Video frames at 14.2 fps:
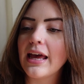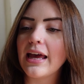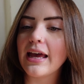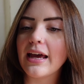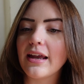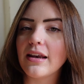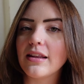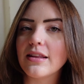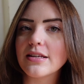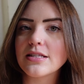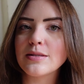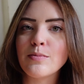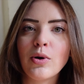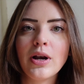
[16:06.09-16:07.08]
and
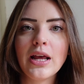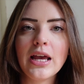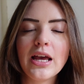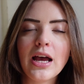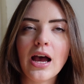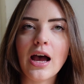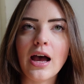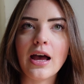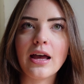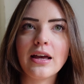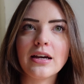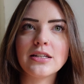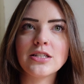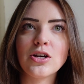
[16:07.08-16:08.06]
this morning I
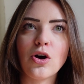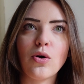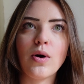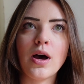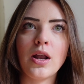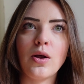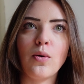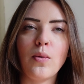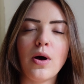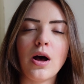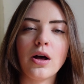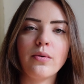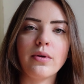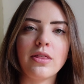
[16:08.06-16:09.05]
got to go on a
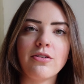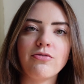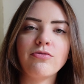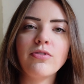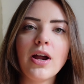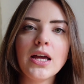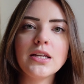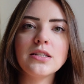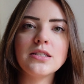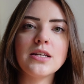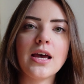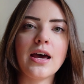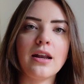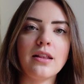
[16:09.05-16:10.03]
walk with a friend
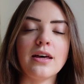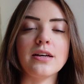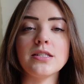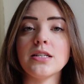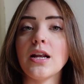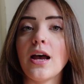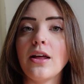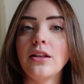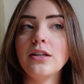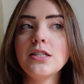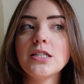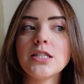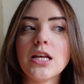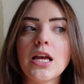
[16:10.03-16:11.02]
at 1,000
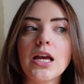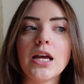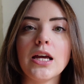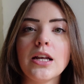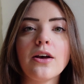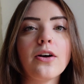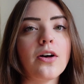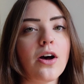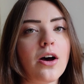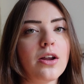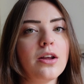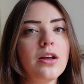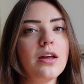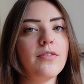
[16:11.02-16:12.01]
Islands in
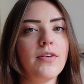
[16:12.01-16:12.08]
Kokana.